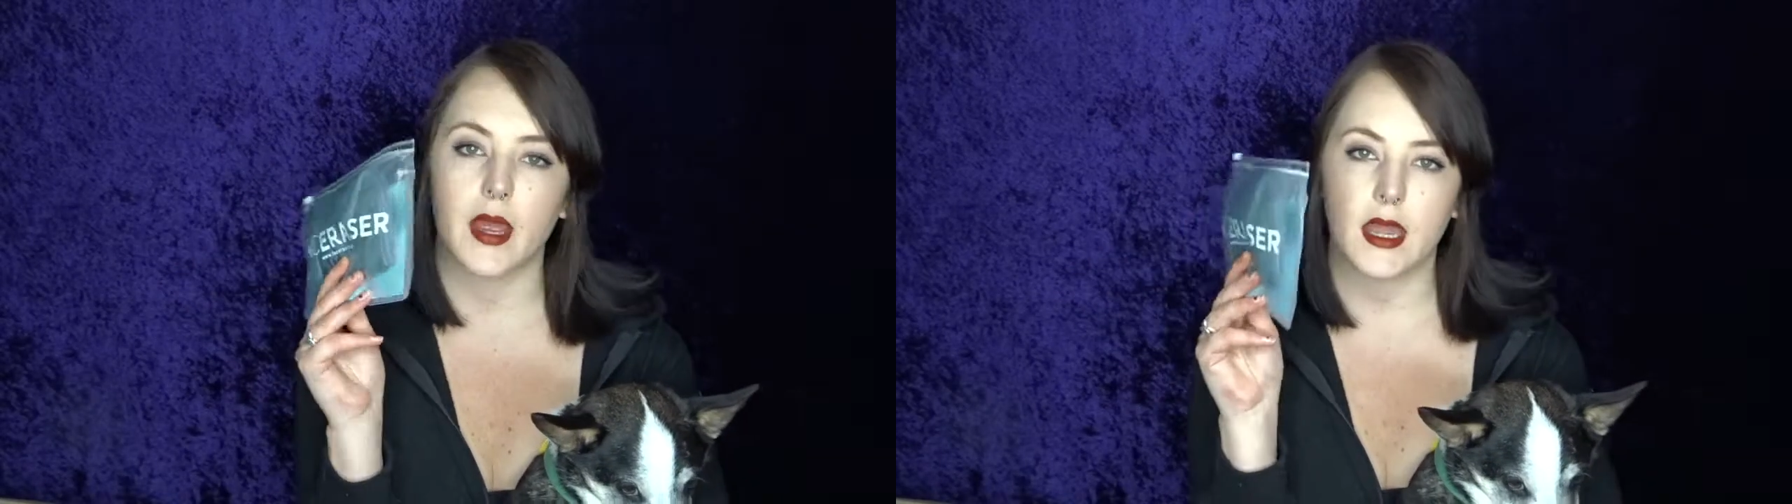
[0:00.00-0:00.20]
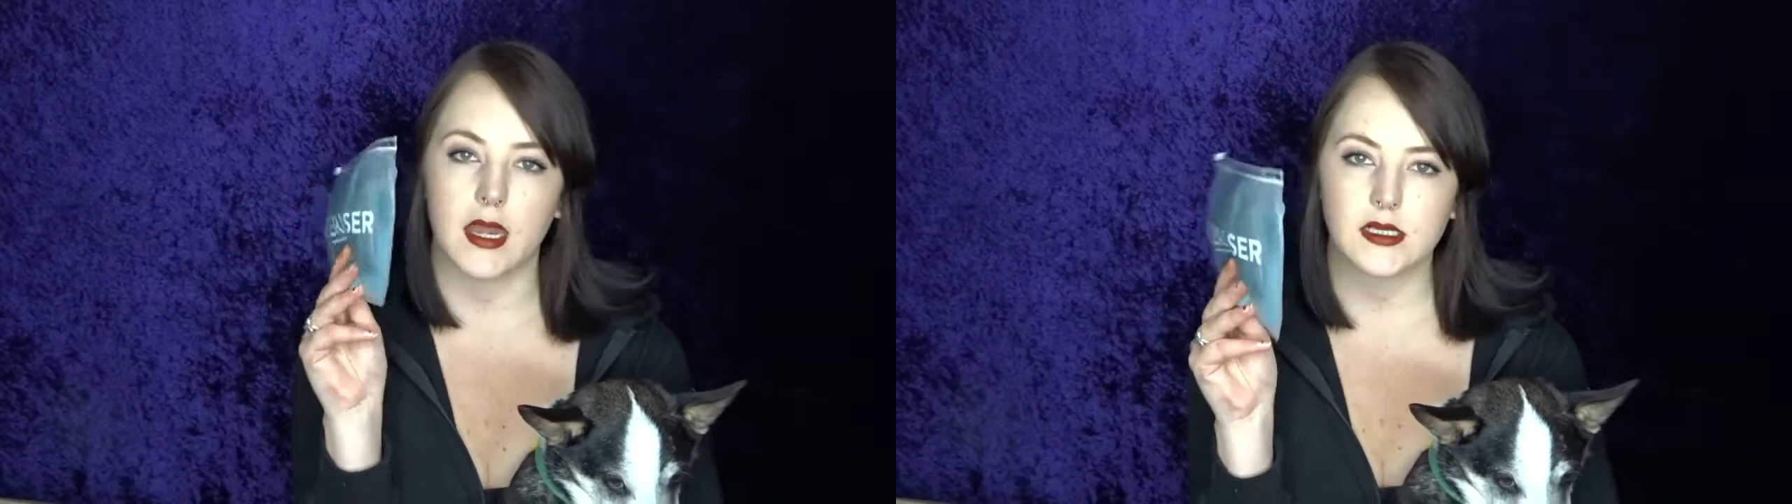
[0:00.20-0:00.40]

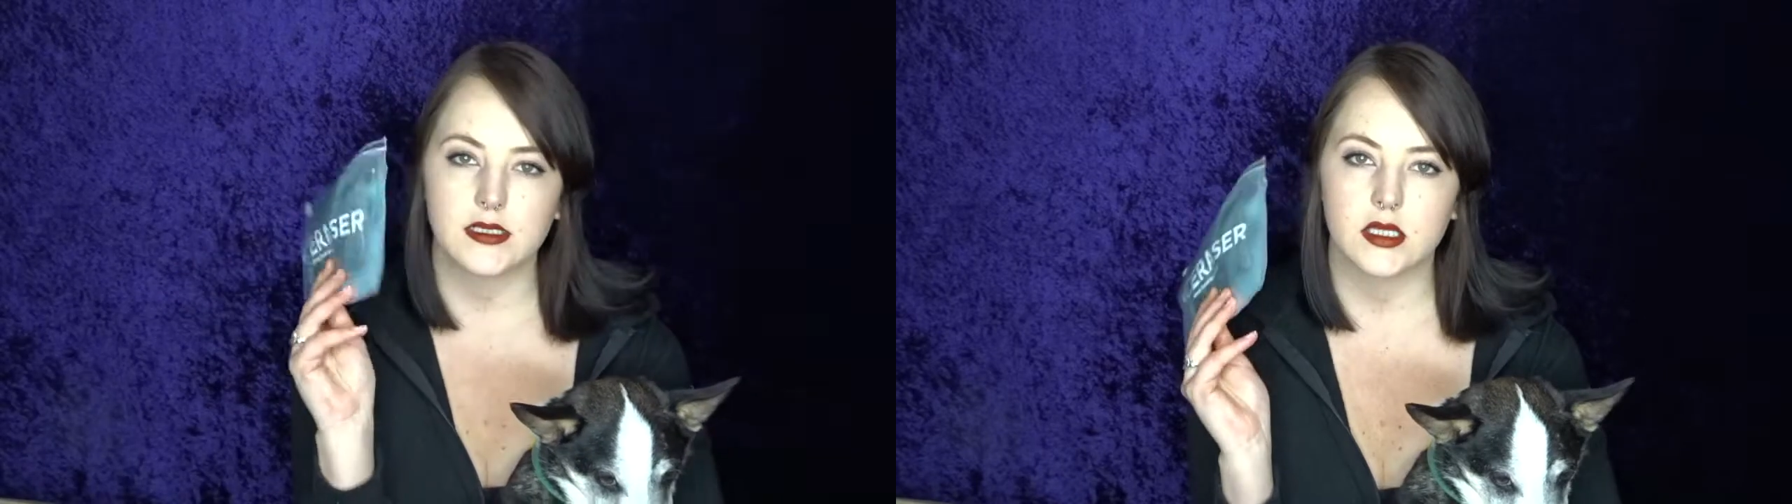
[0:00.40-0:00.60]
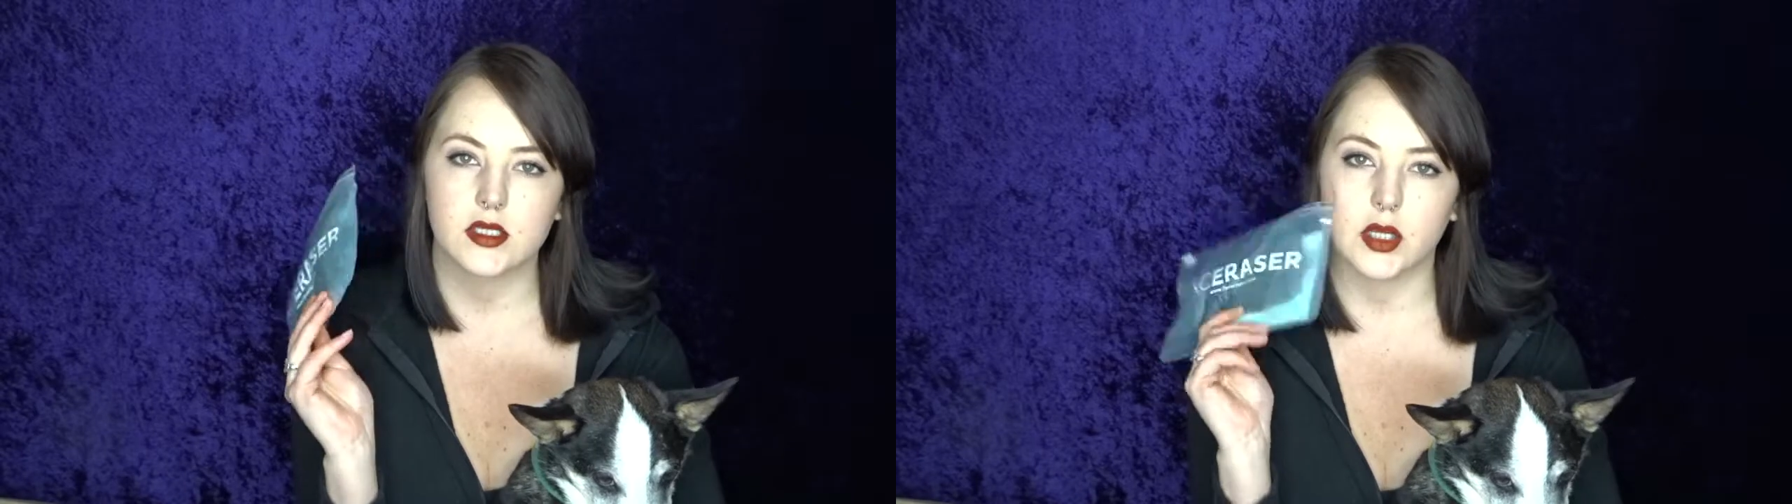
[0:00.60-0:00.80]

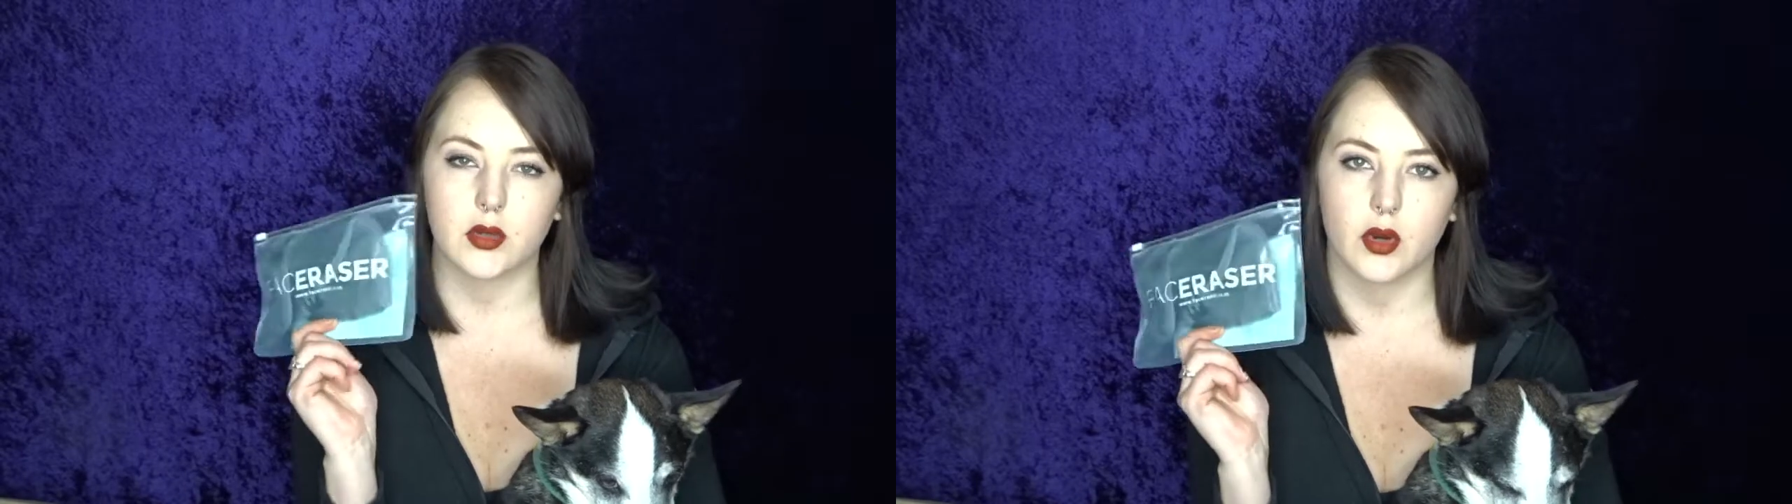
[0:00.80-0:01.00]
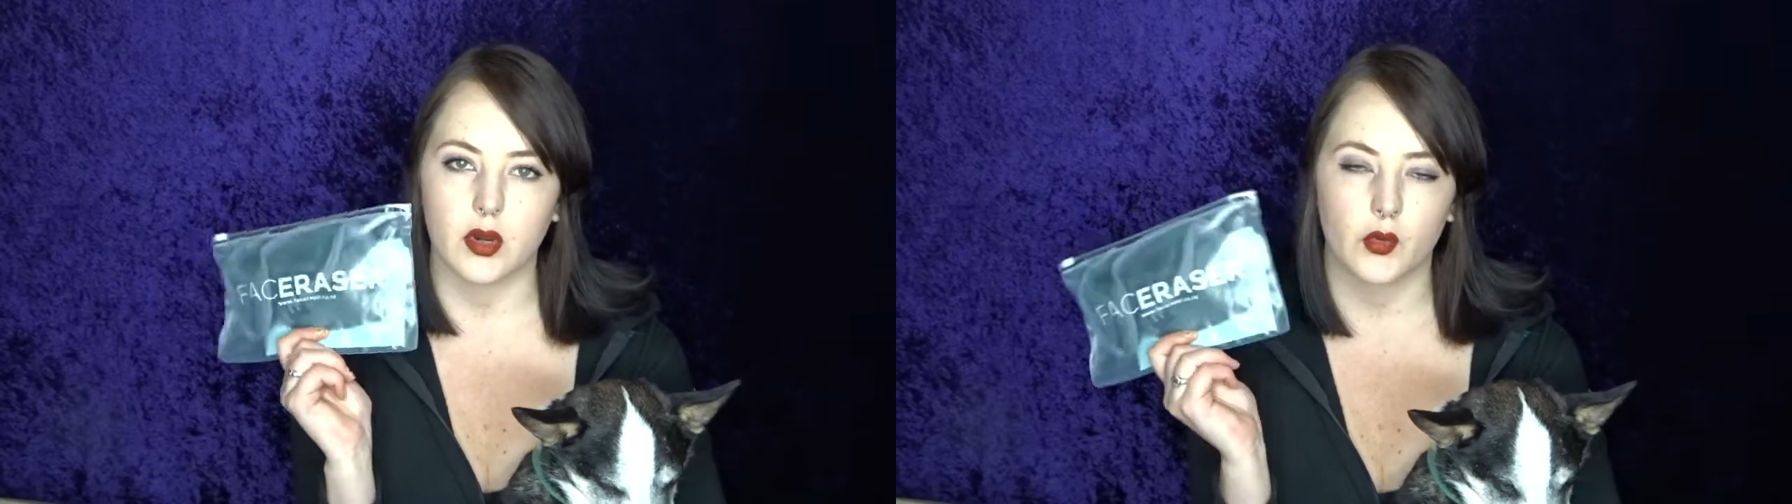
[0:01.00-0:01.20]
next
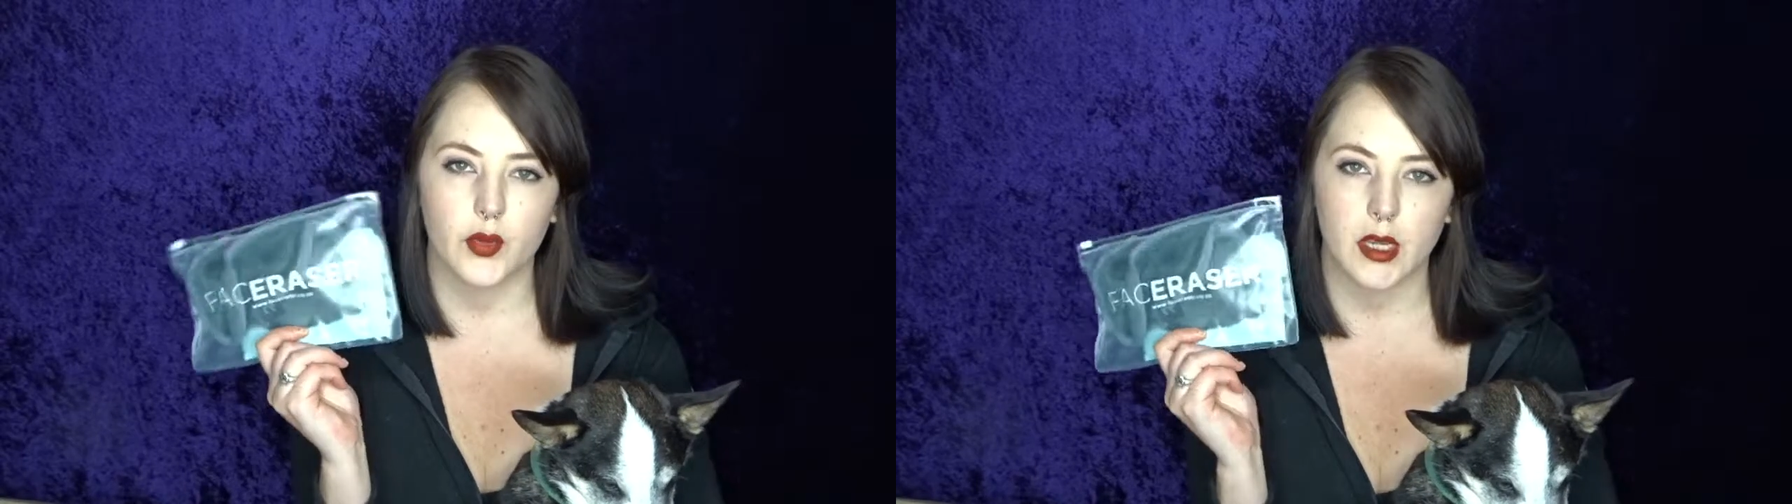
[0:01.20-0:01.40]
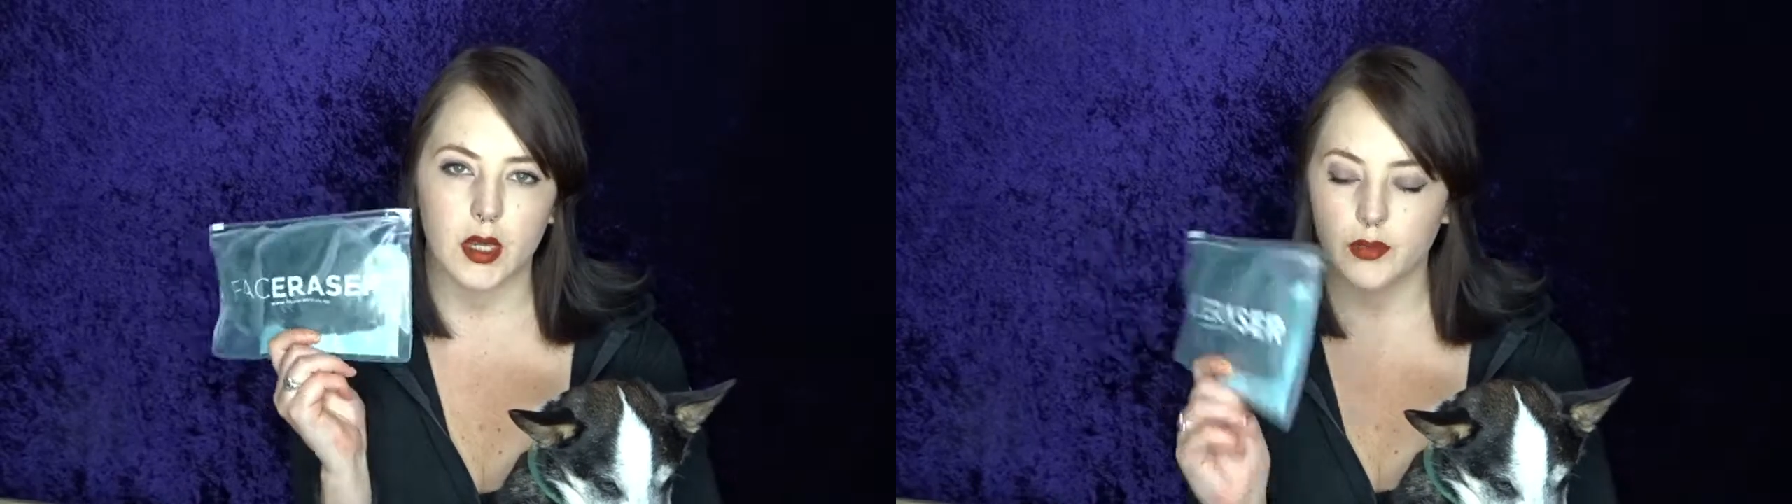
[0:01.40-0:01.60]
tutorial
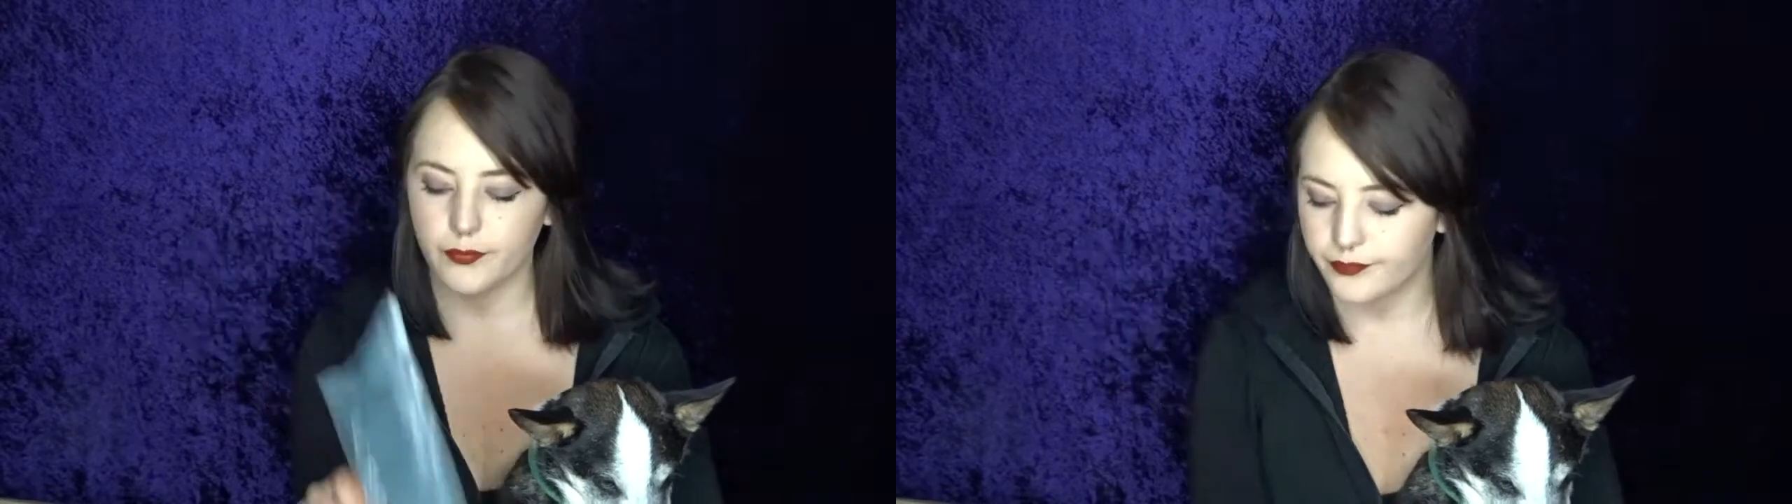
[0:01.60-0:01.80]
video.